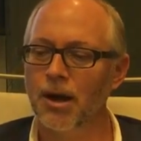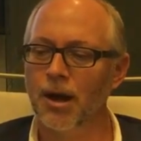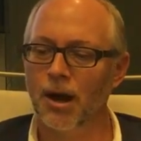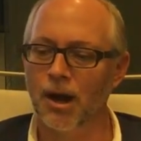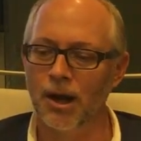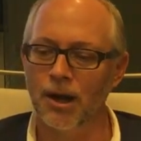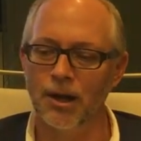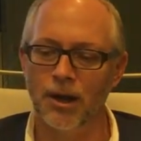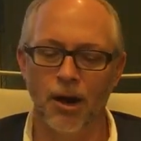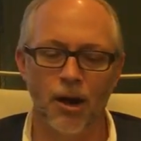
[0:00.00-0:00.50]

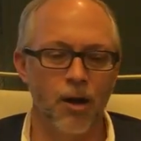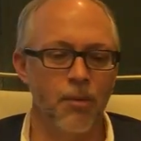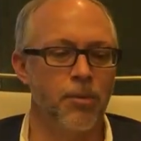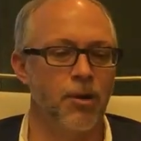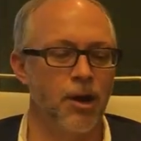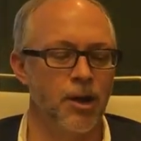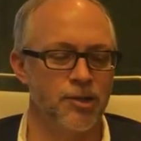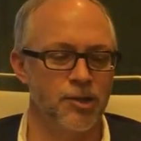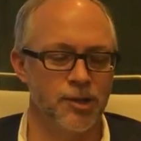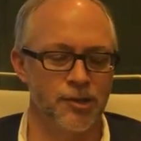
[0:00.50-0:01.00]
And our
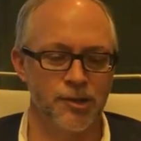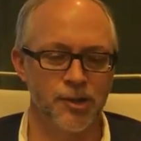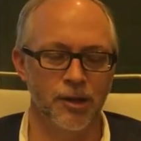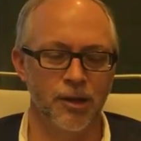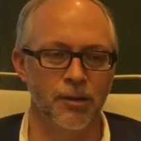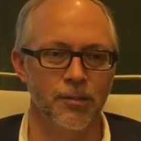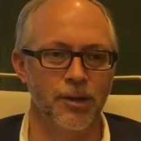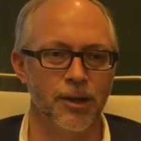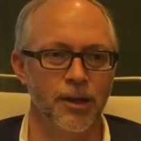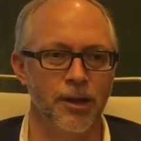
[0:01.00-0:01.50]
projects are
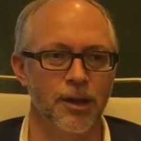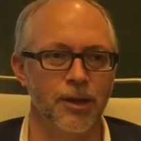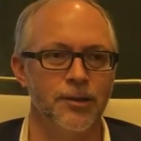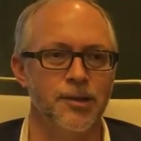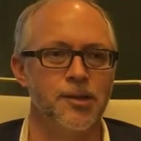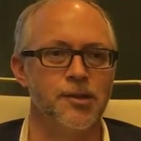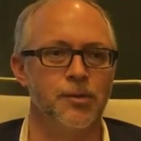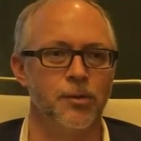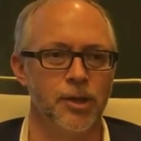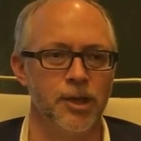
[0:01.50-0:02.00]
going to be in
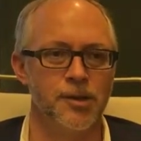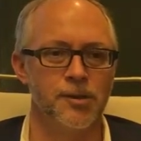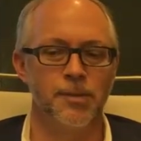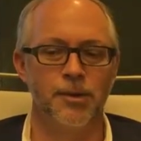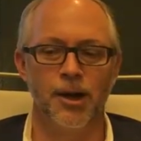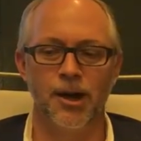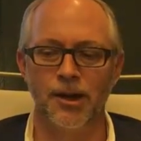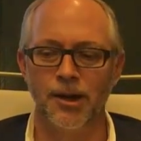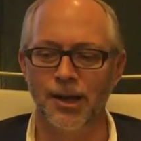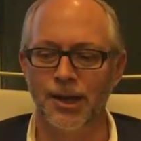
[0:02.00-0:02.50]
the sweet
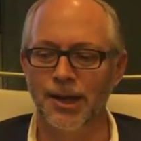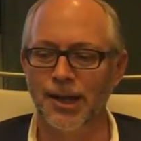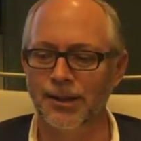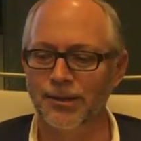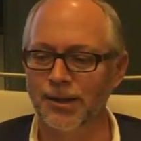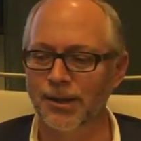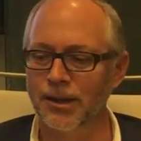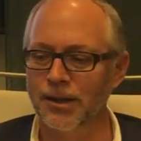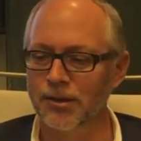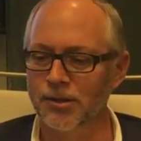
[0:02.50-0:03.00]
spot and at
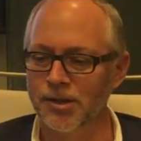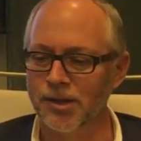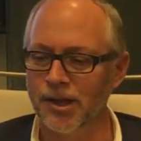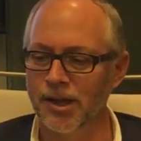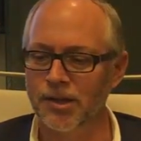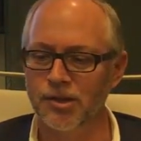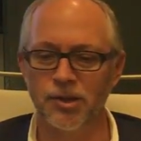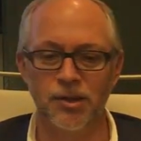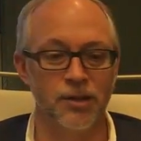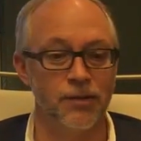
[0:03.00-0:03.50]
the
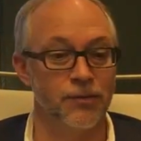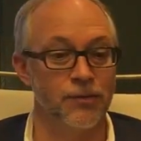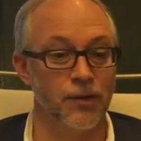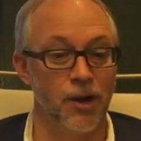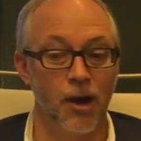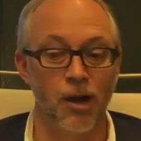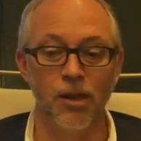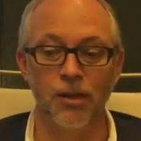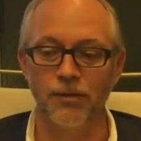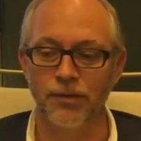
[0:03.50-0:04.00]
intersection of
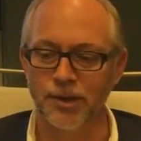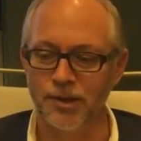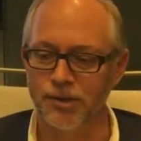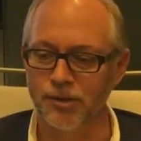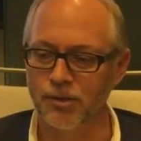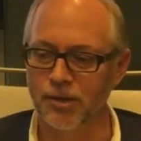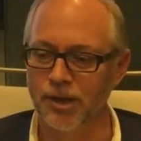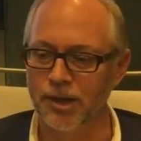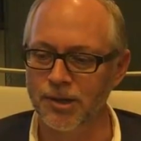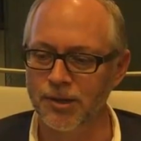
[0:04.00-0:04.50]
all of these
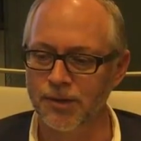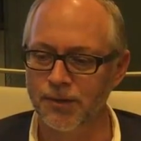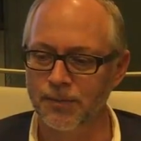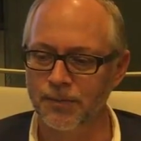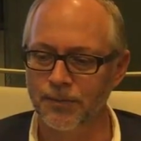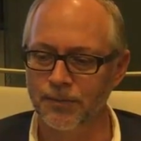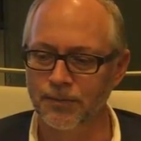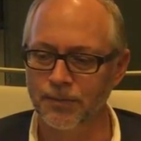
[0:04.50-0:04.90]
trends.